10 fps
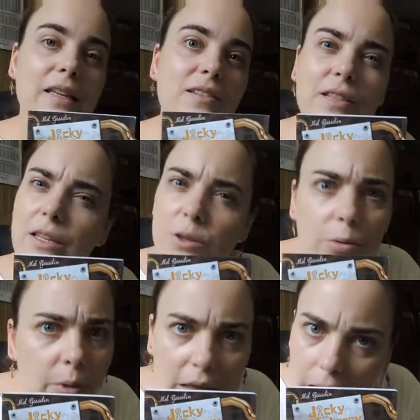Did you
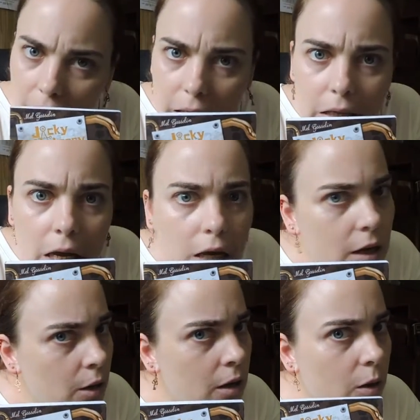read it?
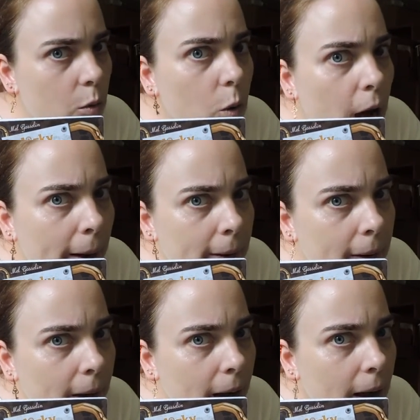What?
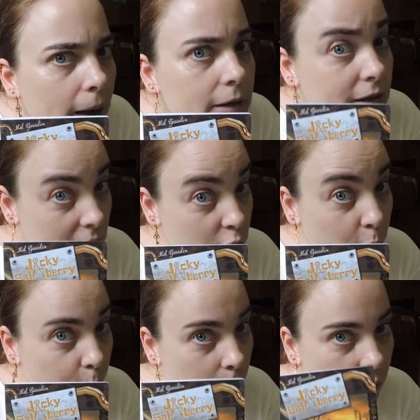Did
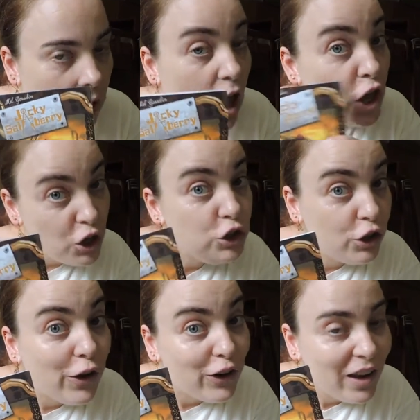you? You
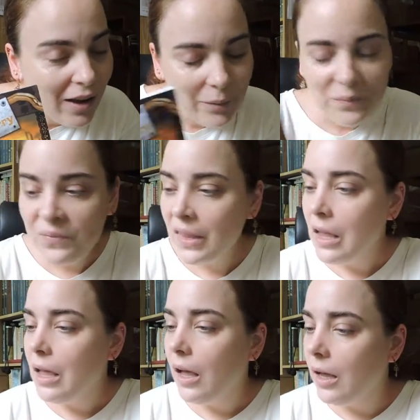should.
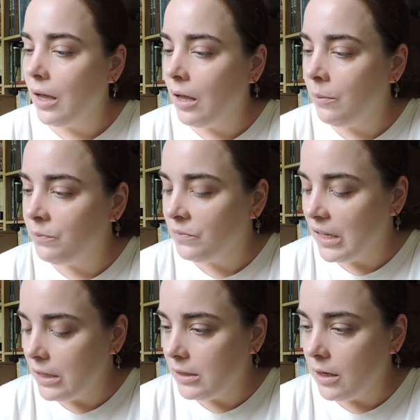
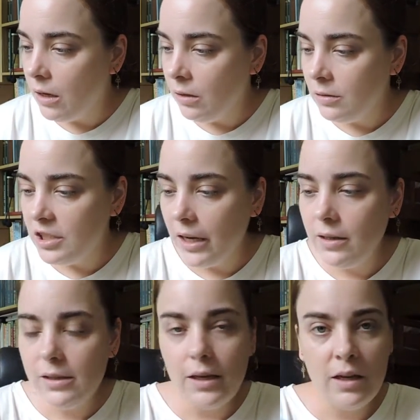It's called
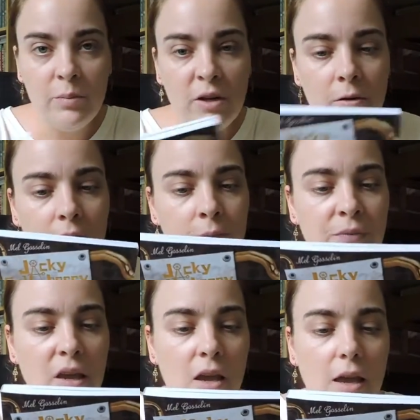Jackie Salaberry,
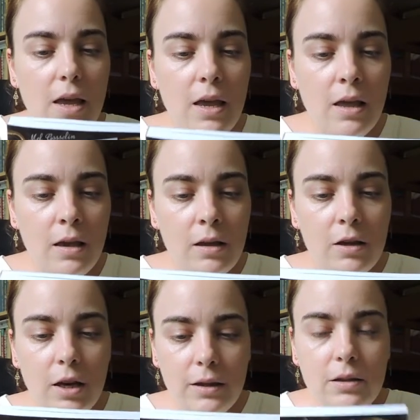
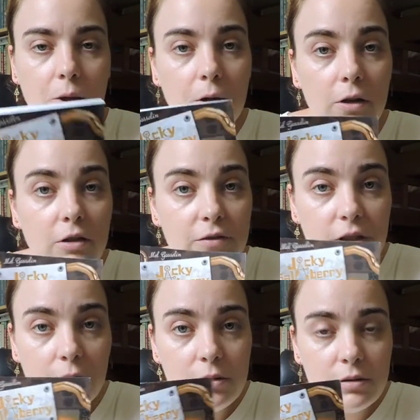Collectionneur de
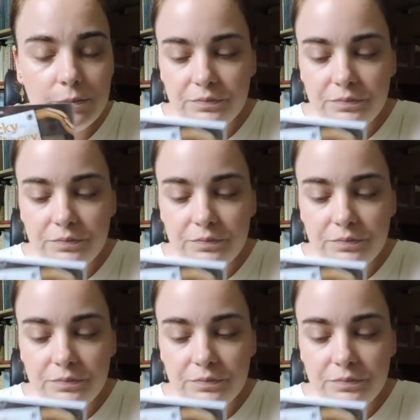Virus.